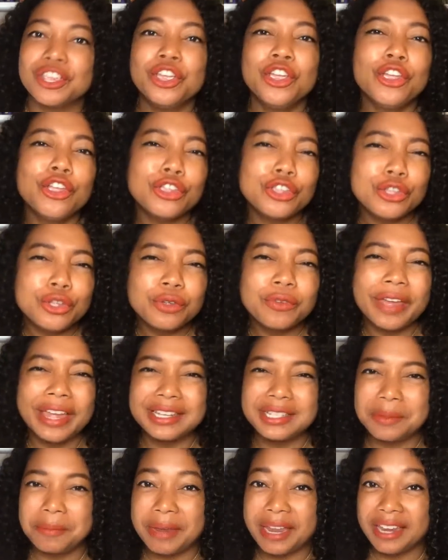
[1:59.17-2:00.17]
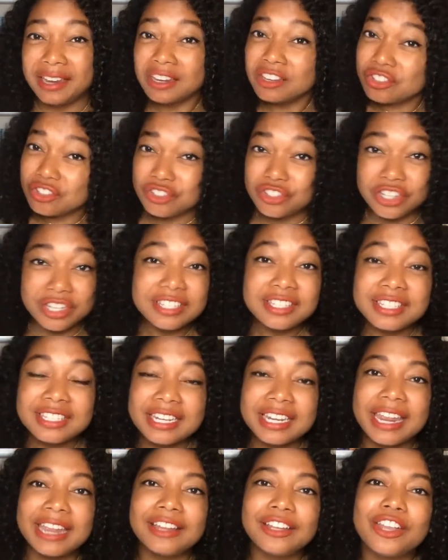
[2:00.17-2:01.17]
you've had to make just today
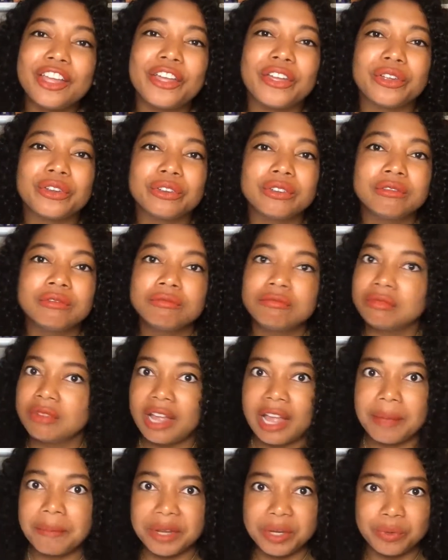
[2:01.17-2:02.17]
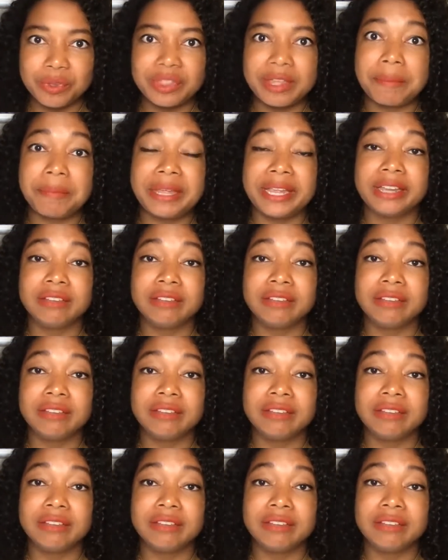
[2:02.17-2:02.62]
alone, how many would that be?